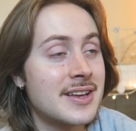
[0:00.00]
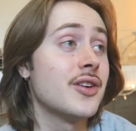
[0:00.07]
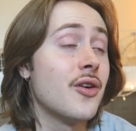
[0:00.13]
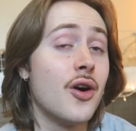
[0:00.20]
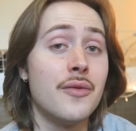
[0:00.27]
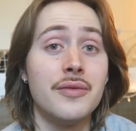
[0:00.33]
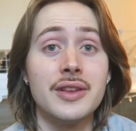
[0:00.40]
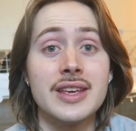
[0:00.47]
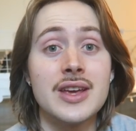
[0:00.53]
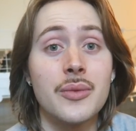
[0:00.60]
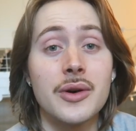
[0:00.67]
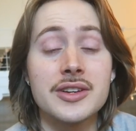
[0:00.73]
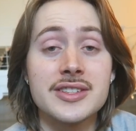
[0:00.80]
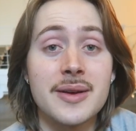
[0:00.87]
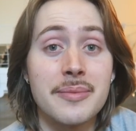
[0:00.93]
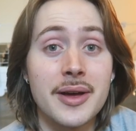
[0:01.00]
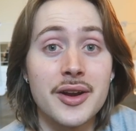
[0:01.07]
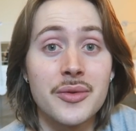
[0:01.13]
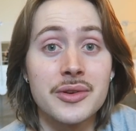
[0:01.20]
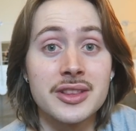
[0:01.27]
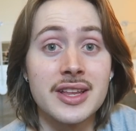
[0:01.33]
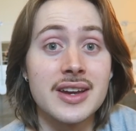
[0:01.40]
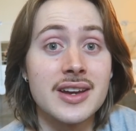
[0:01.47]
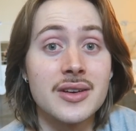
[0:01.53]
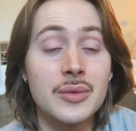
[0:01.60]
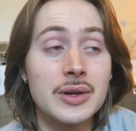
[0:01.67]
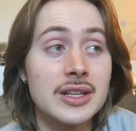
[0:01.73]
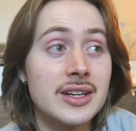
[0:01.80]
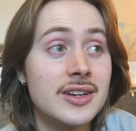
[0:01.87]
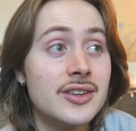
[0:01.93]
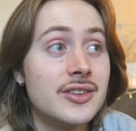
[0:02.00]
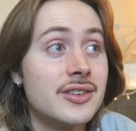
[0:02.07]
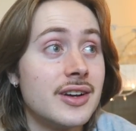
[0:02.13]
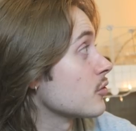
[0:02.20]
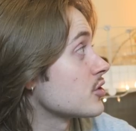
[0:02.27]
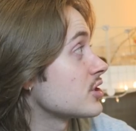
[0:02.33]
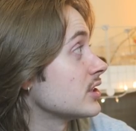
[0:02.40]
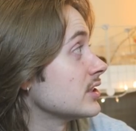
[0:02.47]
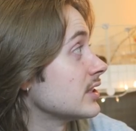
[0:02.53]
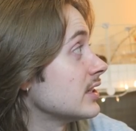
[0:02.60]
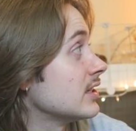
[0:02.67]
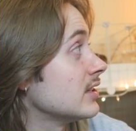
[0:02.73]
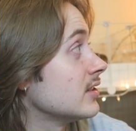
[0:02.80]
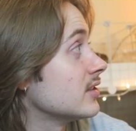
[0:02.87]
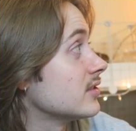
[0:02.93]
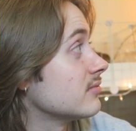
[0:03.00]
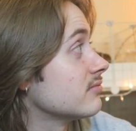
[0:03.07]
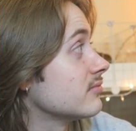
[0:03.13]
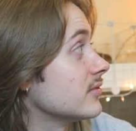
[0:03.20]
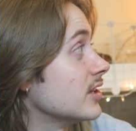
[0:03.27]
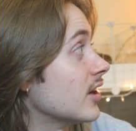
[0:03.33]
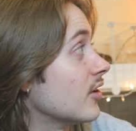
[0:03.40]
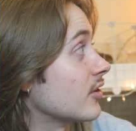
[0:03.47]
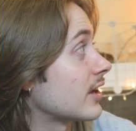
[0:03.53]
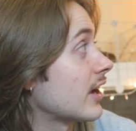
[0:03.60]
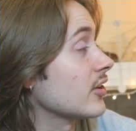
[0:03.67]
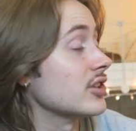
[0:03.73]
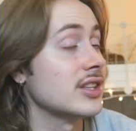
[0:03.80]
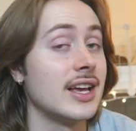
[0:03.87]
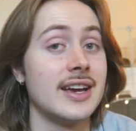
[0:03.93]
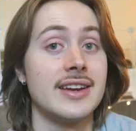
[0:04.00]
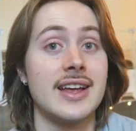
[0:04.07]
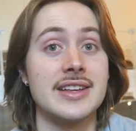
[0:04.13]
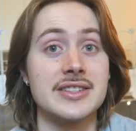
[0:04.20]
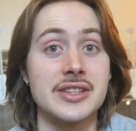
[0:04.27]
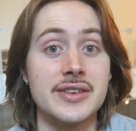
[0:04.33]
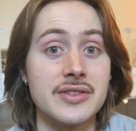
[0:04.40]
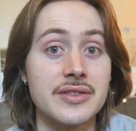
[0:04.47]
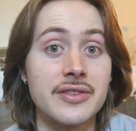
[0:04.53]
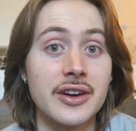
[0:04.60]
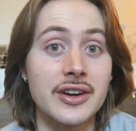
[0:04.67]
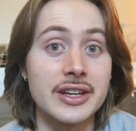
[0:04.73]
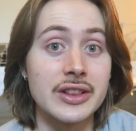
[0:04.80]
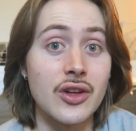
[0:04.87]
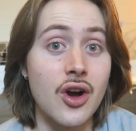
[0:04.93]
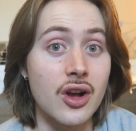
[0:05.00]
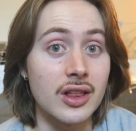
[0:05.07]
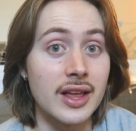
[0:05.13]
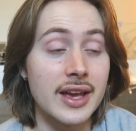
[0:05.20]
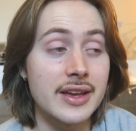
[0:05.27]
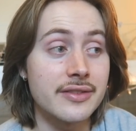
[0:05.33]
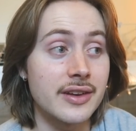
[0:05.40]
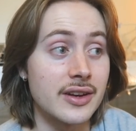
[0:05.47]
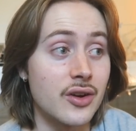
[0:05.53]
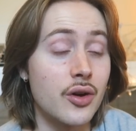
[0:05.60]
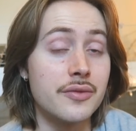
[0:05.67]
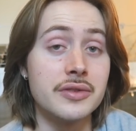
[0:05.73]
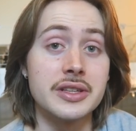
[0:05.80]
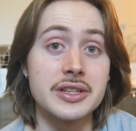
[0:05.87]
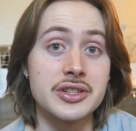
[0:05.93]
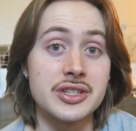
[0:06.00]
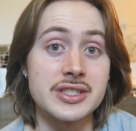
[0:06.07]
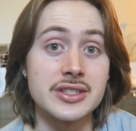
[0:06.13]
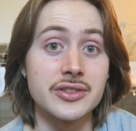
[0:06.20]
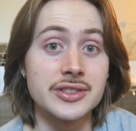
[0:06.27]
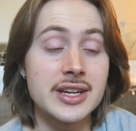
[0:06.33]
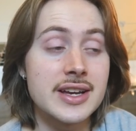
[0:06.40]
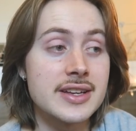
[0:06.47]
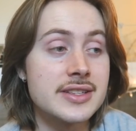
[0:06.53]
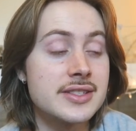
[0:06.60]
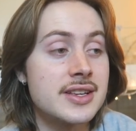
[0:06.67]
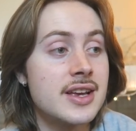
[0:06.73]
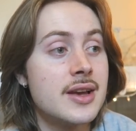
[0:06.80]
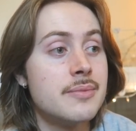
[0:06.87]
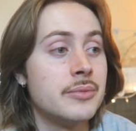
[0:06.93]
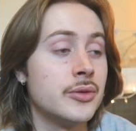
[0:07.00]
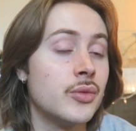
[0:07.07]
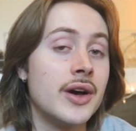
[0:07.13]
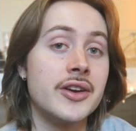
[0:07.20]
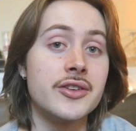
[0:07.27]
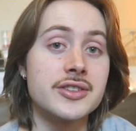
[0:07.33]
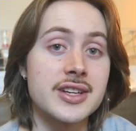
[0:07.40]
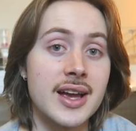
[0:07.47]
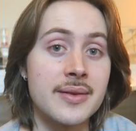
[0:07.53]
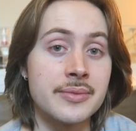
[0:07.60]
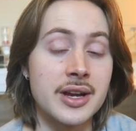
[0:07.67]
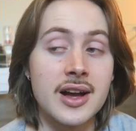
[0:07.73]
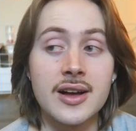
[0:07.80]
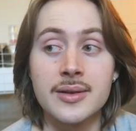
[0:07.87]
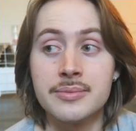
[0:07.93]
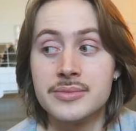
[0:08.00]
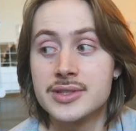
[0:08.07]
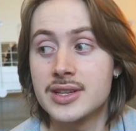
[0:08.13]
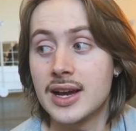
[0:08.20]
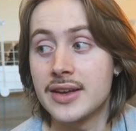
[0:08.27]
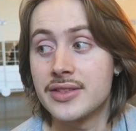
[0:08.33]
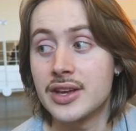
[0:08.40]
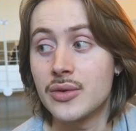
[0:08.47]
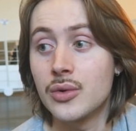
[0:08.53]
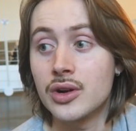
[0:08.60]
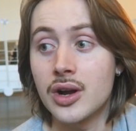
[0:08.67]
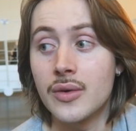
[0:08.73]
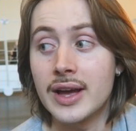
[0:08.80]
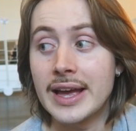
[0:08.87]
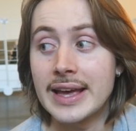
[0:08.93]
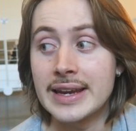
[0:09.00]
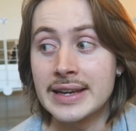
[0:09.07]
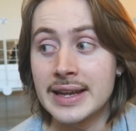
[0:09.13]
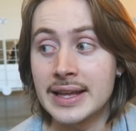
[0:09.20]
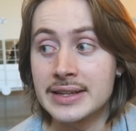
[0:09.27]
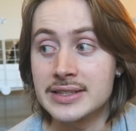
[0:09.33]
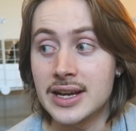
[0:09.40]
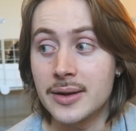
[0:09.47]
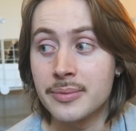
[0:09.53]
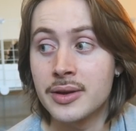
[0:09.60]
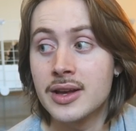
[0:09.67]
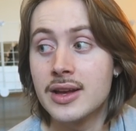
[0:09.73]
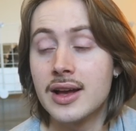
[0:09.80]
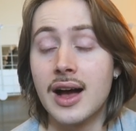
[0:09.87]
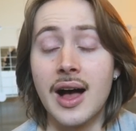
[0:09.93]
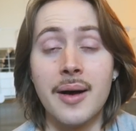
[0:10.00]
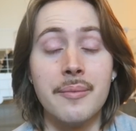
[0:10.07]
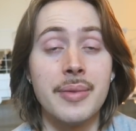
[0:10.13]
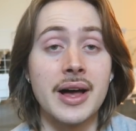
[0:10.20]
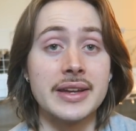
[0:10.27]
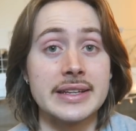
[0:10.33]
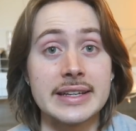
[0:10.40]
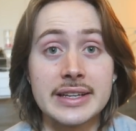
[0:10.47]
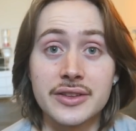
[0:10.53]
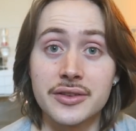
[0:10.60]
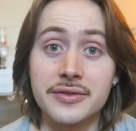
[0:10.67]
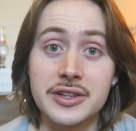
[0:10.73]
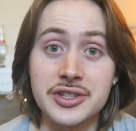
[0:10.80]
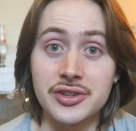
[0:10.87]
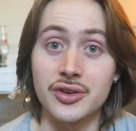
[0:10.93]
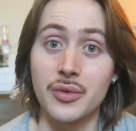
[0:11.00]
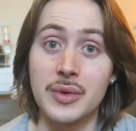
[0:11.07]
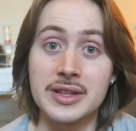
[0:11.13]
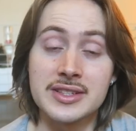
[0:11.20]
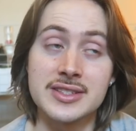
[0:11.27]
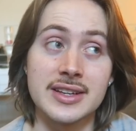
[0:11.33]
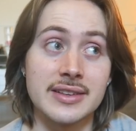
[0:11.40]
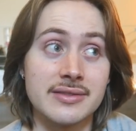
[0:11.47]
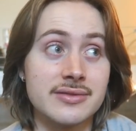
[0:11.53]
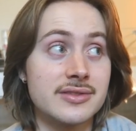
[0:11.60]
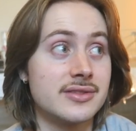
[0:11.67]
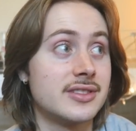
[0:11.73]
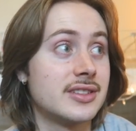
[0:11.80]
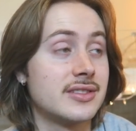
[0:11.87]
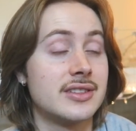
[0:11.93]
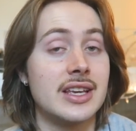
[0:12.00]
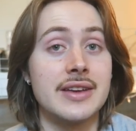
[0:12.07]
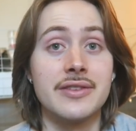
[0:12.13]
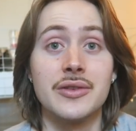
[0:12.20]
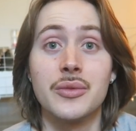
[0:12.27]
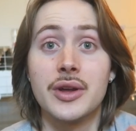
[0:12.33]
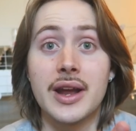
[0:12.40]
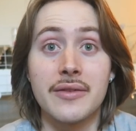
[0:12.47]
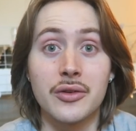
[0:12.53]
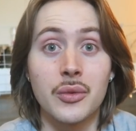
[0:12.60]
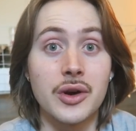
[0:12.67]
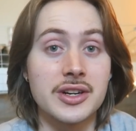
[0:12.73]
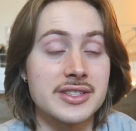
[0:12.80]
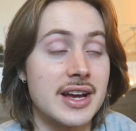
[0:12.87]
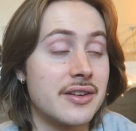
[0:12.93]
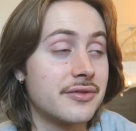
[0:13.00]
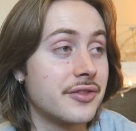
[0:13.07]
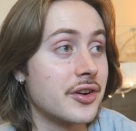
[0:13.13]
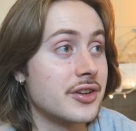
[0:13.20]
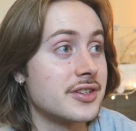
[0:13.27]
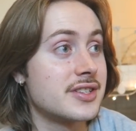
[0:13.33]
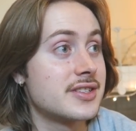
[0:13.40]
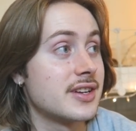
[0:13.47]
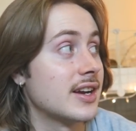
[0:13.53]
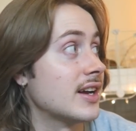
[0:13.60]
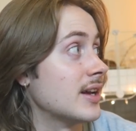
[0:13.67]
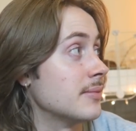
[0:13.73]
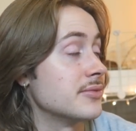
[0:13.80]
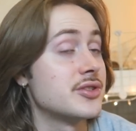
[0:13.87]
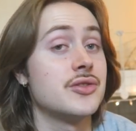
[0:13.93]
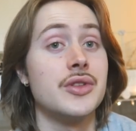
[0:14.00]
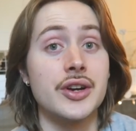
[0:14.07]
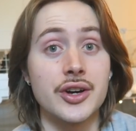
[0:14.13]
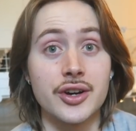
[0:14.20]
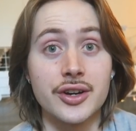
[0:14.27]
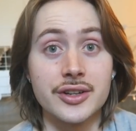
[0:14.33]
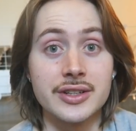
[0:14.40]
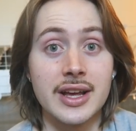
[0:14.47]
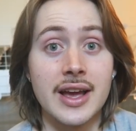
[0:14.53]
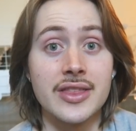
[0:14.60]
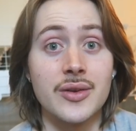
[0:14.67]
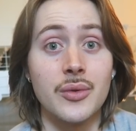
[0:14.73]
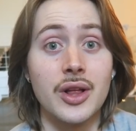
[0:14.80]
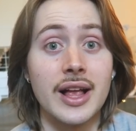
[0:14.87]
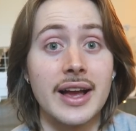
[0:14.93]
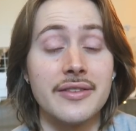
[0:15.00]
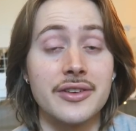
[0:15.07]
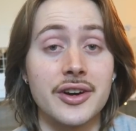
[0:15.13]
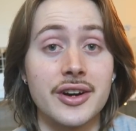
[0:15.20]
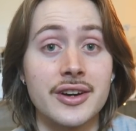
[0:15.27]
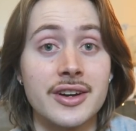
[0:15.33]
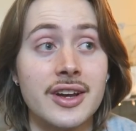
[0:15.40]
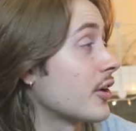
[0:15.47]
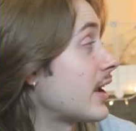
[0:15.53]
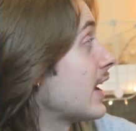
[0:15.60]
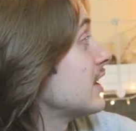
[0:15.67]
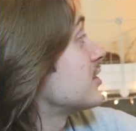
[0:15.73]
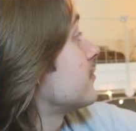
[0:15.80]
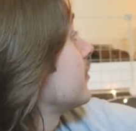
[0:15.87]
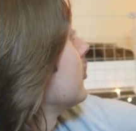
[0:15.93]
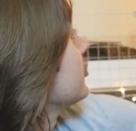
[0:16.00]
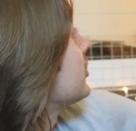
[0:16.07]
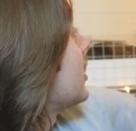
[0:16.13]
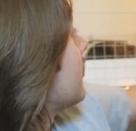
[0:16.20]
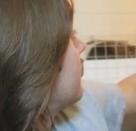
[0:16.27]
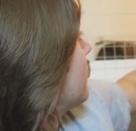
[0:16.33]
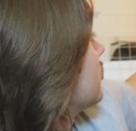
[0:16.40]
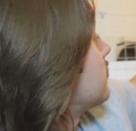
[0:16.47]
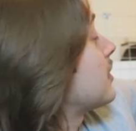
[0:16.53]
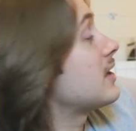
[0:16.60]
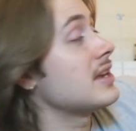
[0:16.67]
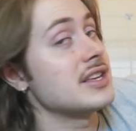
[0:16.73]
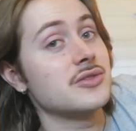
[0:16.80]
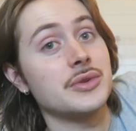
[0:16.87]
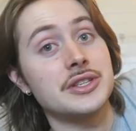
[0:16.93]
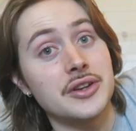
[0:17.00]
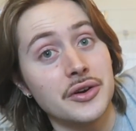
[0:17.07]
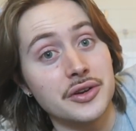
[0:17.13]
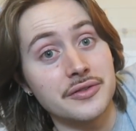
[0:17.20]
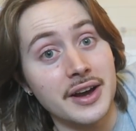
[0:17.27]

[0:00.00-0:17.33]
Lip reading: You know, hopefully he works out better with Lennon and Willow. Fortunately, you know, Caroline has lived a very long life, and hopefully she still does, but when her time comes, I think we'll go ahead and end up bonding either Vision or Winston, given whatever works out first, to the herd, and then we'll have our cage filled up with piggies with no